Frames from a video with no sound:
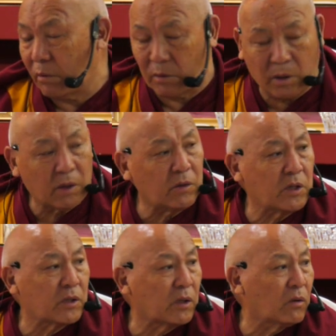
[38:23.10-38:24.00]
Great
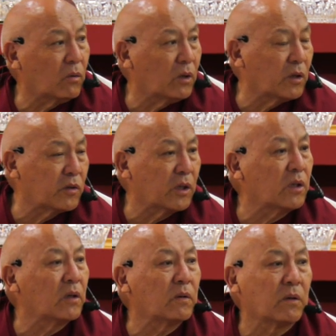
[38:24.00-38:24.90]
teacher who had
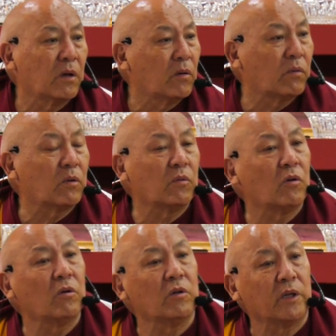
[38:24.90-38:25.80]
studied from
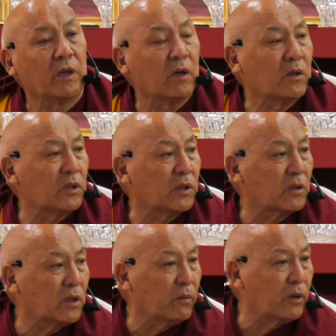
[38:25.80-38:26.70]
all the great
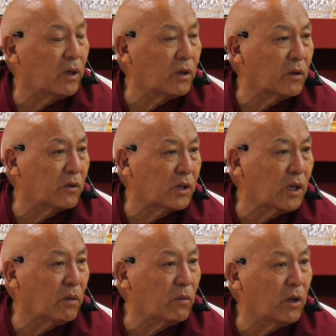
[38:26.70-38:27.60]
teachers living at his
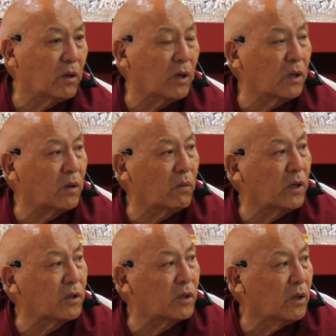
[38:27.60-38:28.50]
time and
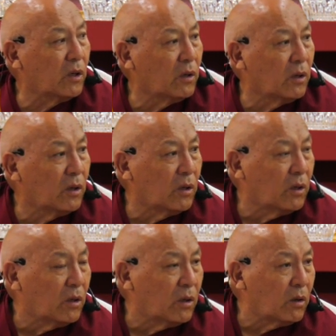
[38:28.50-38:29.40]
underwent
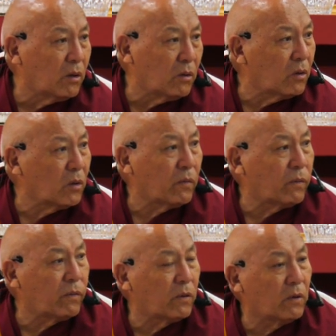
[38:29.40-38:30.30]
a lot
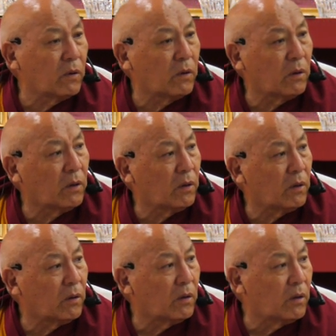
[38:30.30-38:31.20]
of
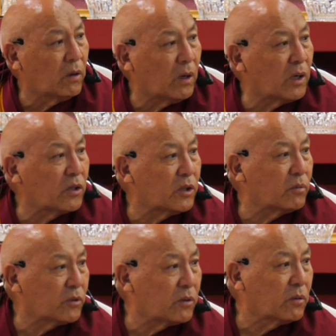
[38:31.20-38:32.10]

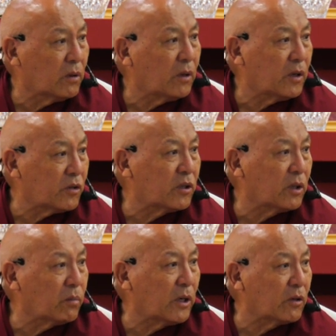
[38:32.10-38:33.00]
hardships,
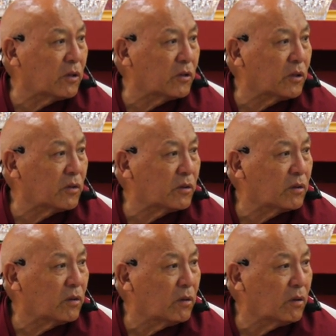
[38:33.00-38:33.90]
ascetic practices,
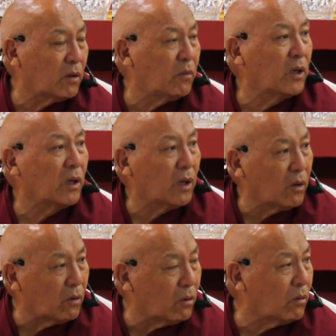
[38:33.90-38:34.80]
remaining
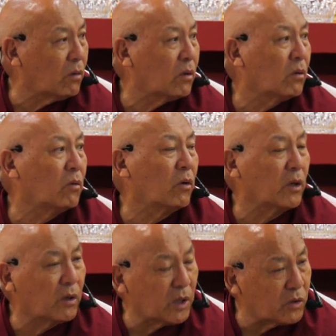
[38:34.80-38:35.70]
alone,
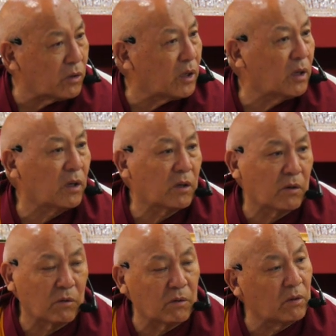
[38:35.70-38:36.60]
going retreat,
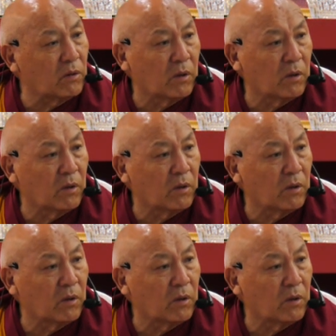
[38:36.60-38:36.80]
you know.